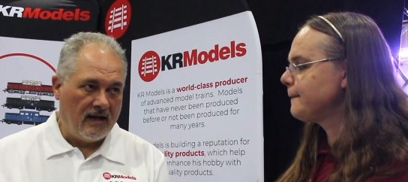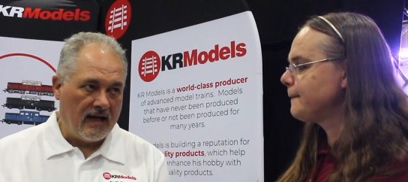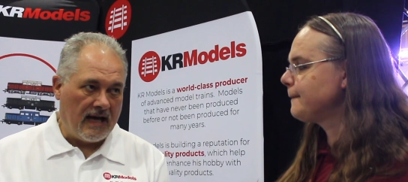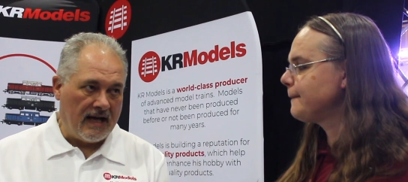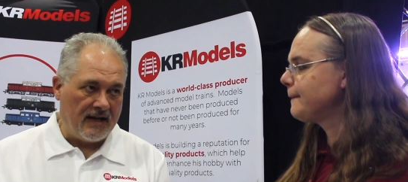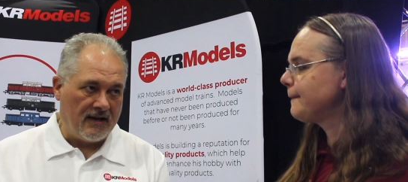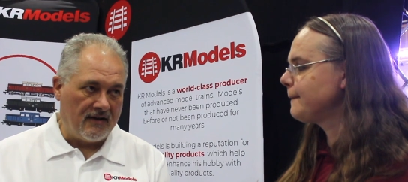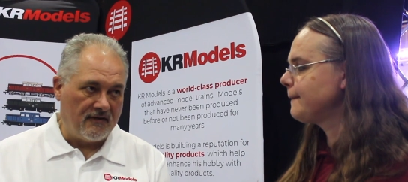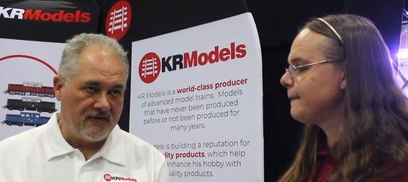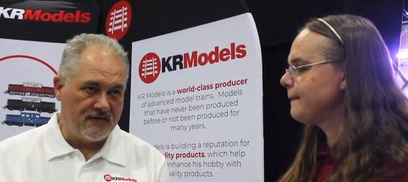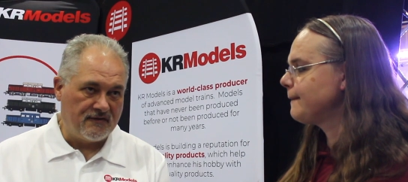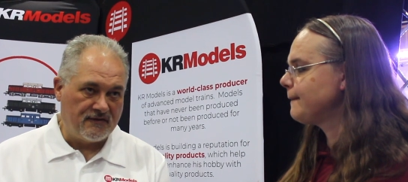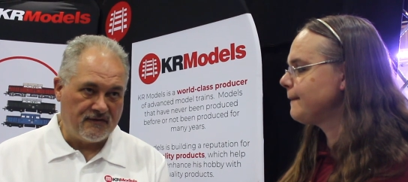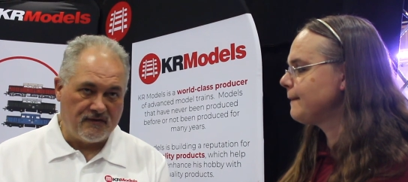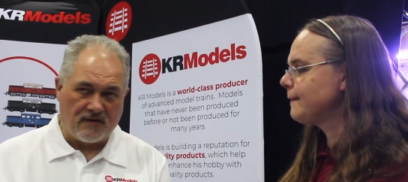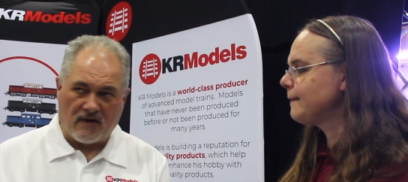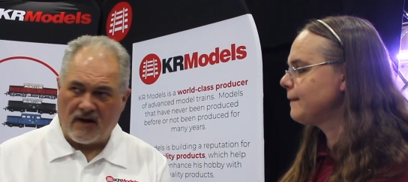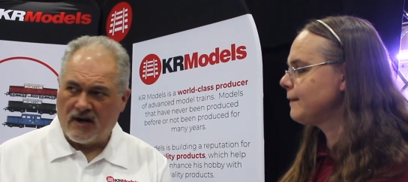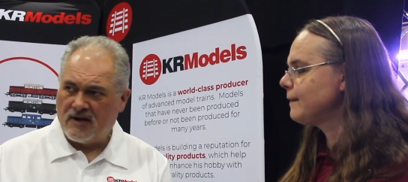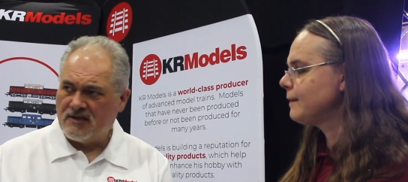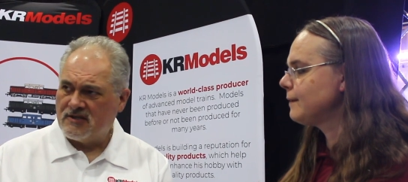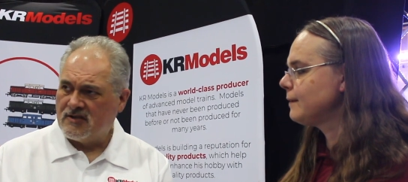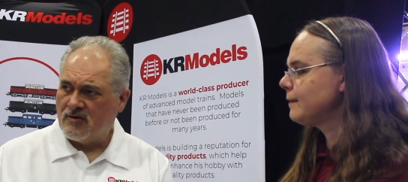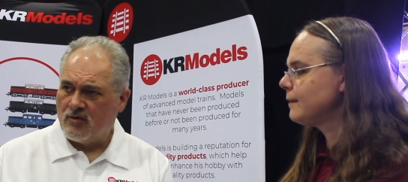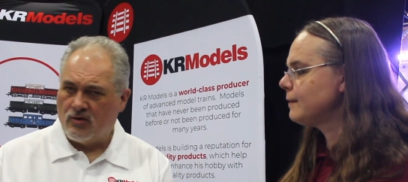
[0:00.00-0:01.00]
Speaker 1: And as
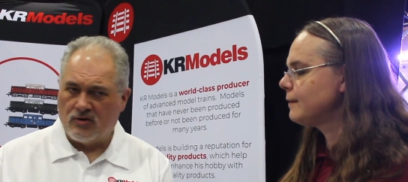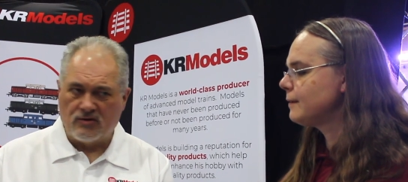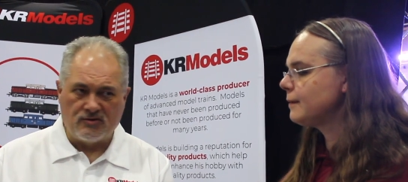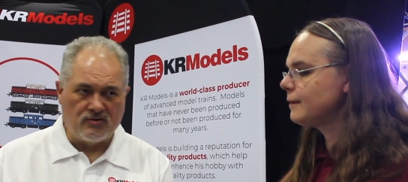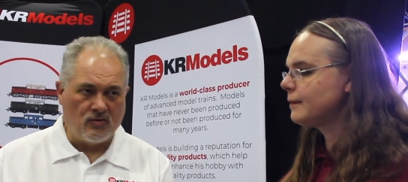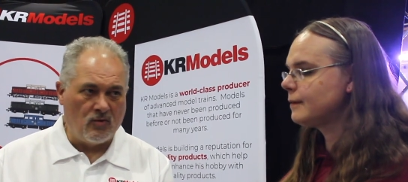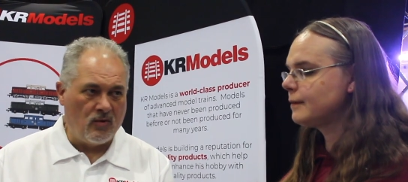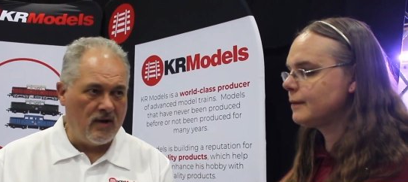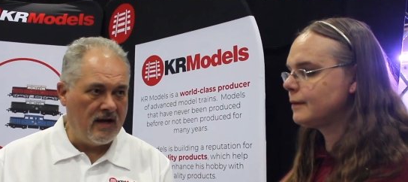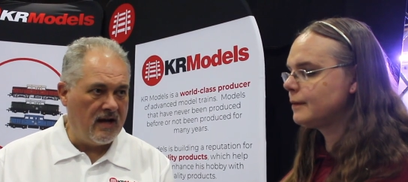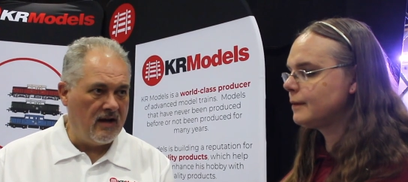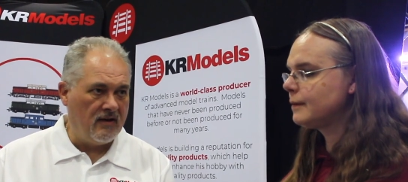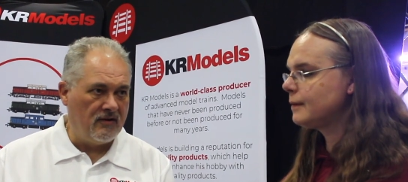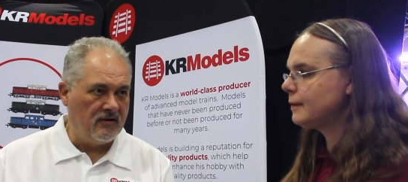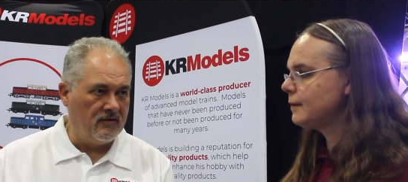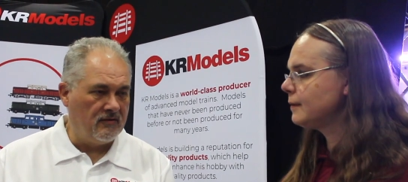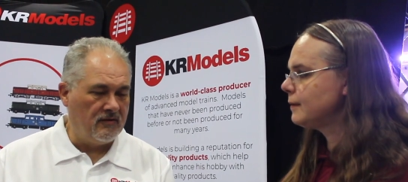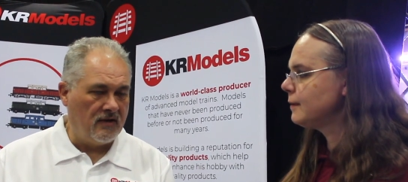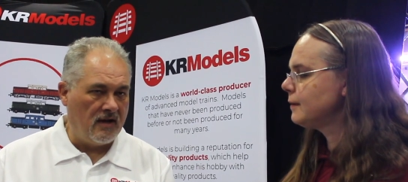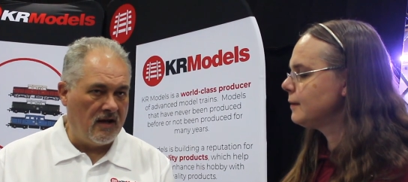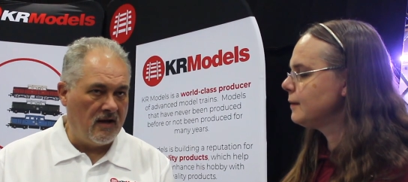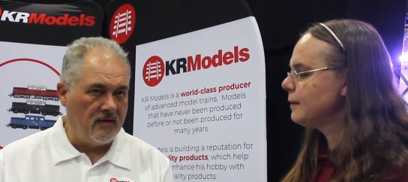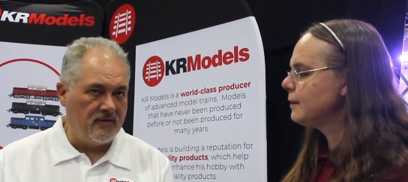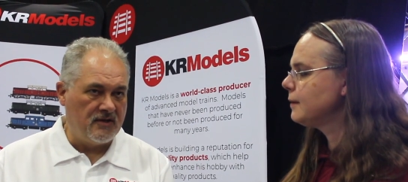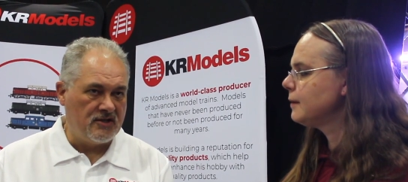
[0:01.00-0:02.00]
far as I was aware,
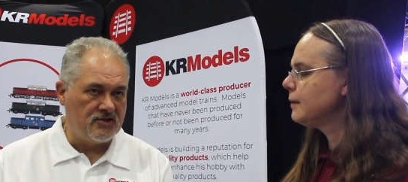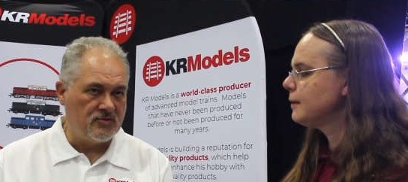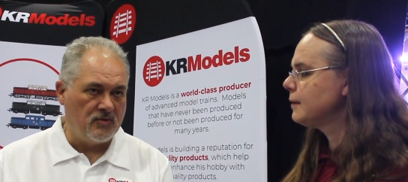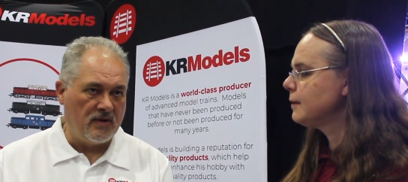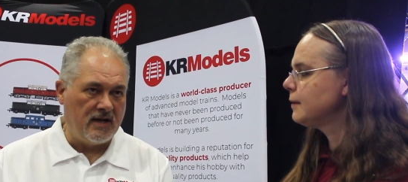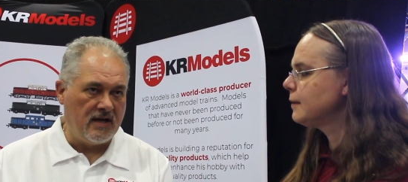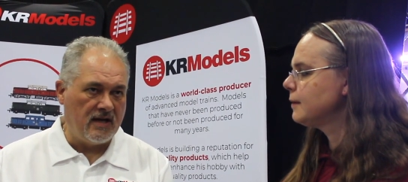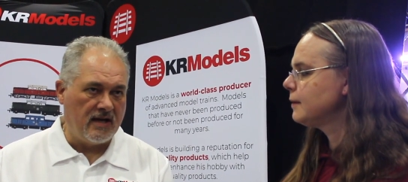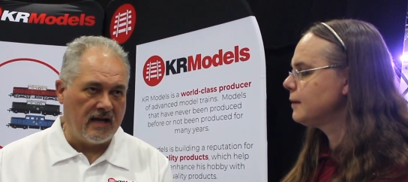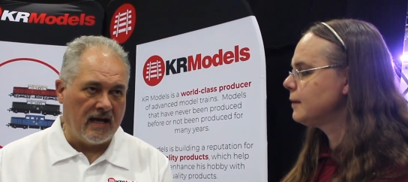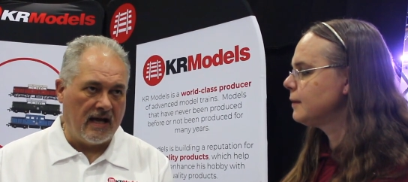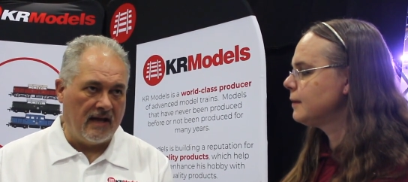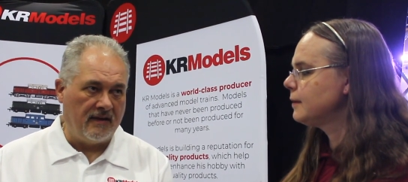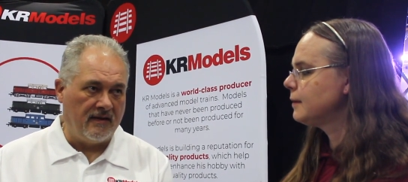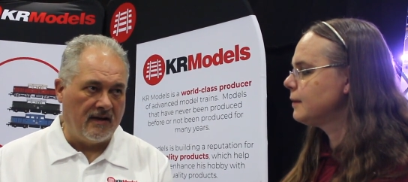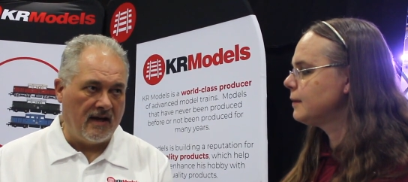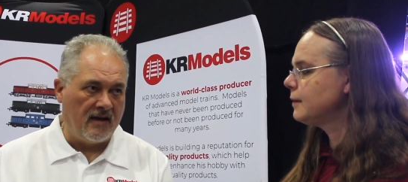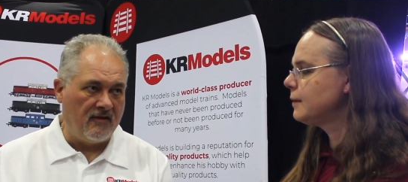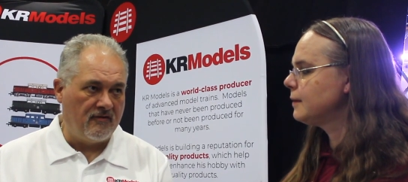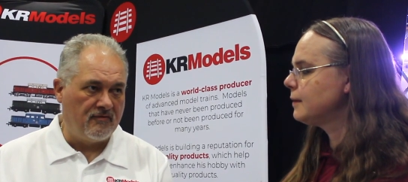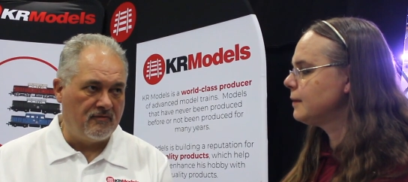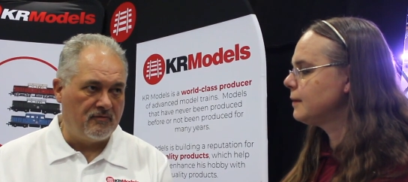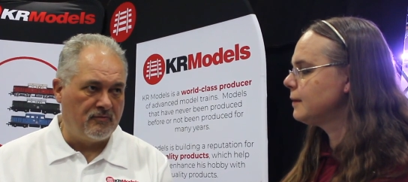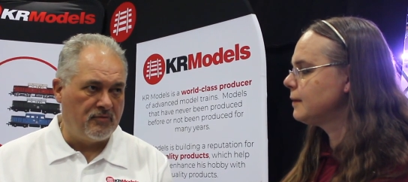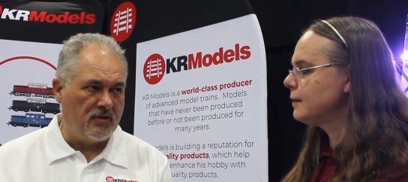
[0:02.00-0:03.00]
this weekend
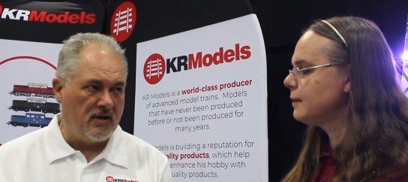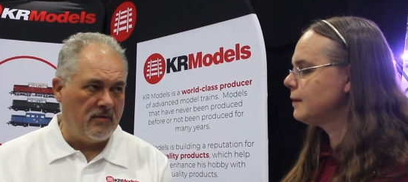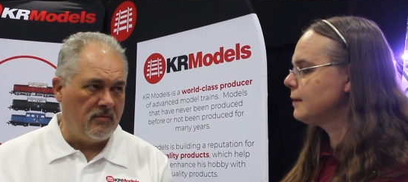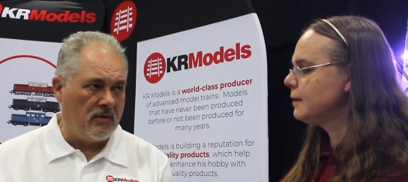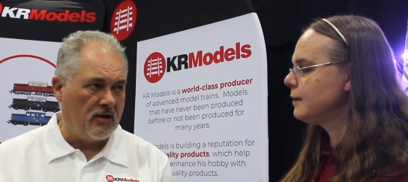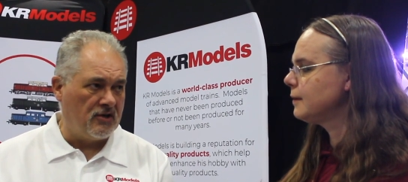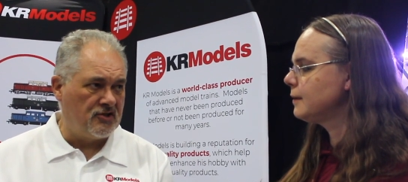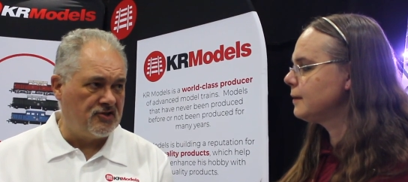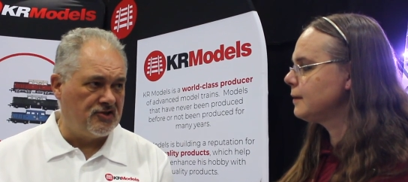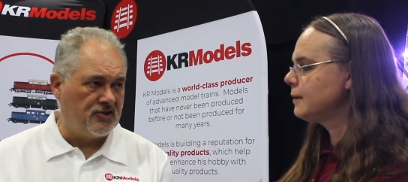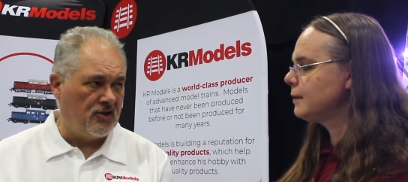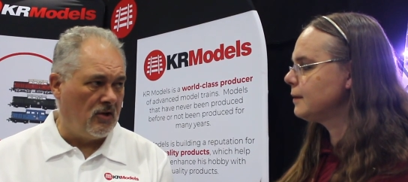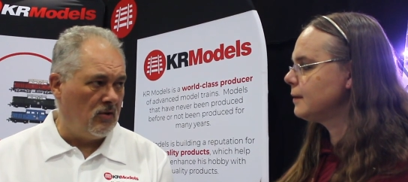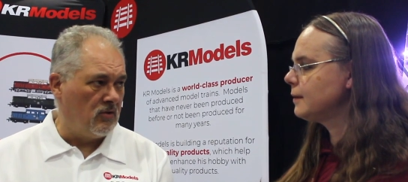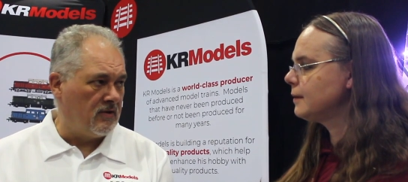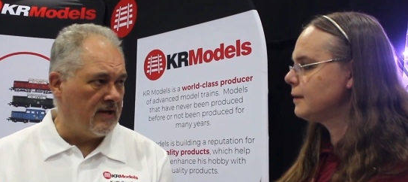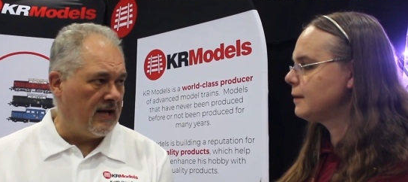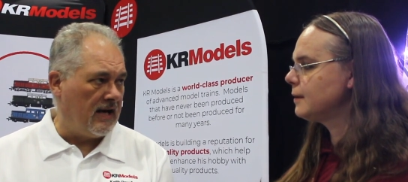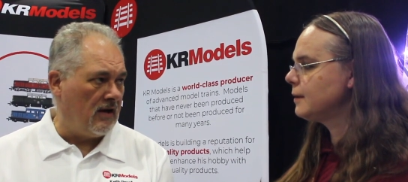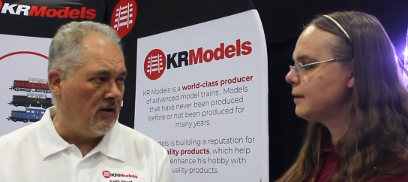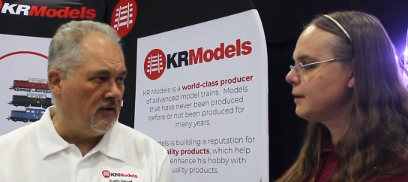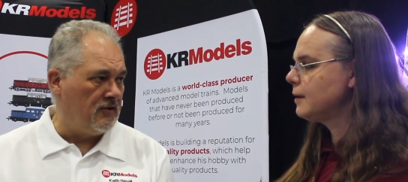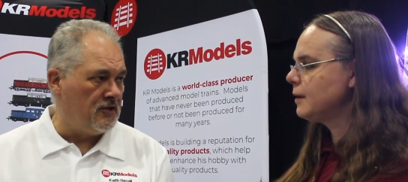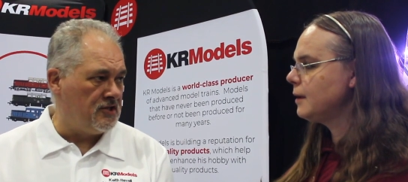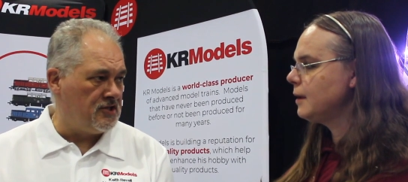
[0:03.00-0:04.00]
they've pretty much sold
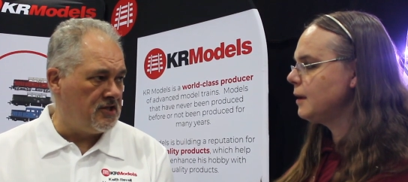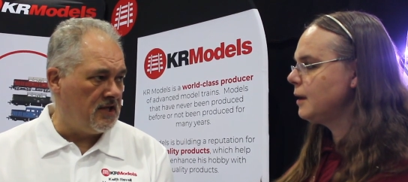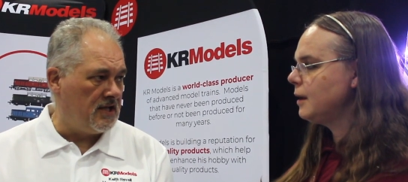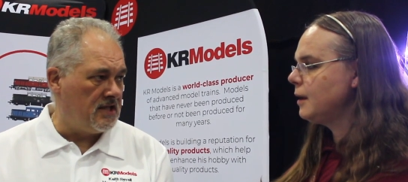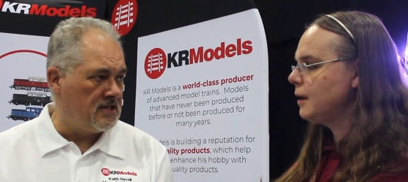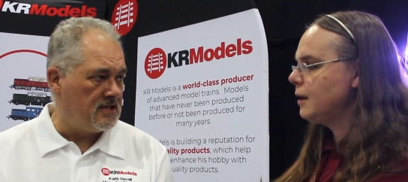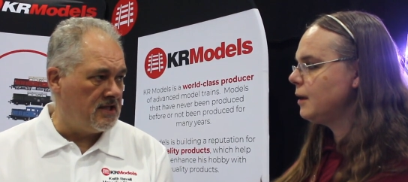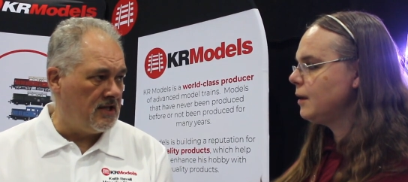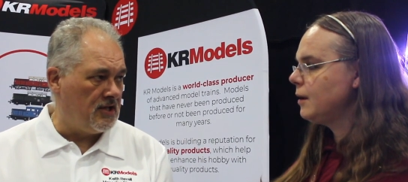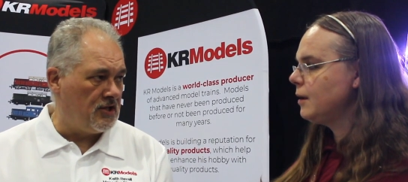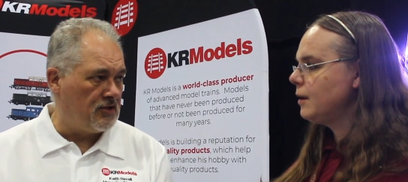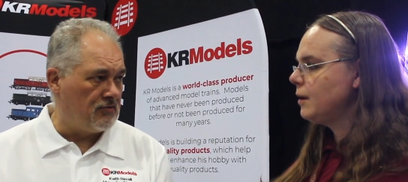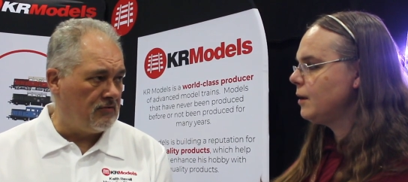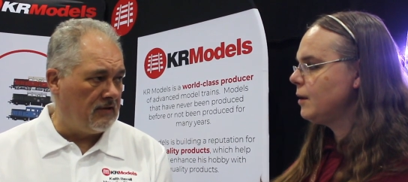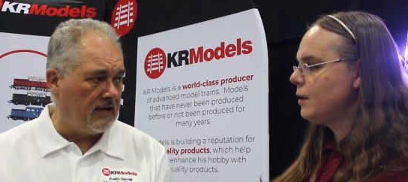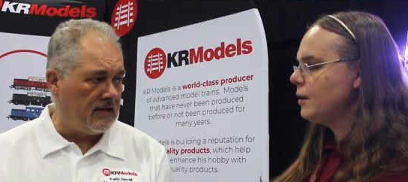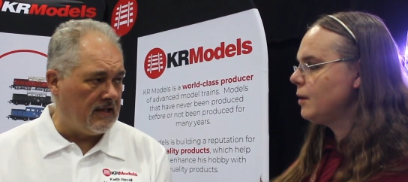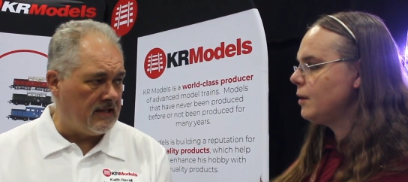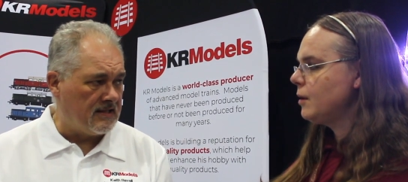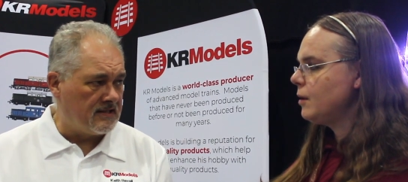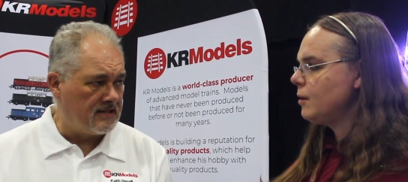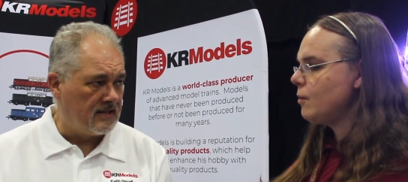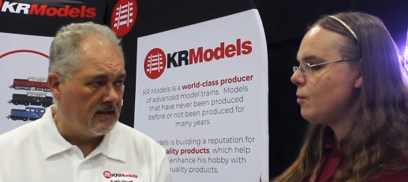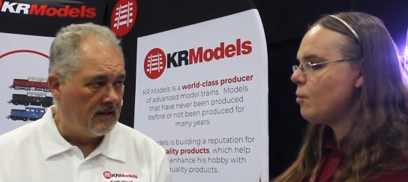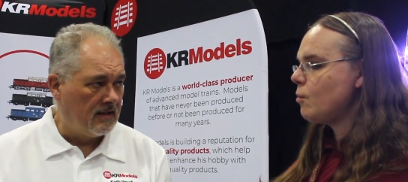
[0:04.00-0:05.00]
out of the GT3s.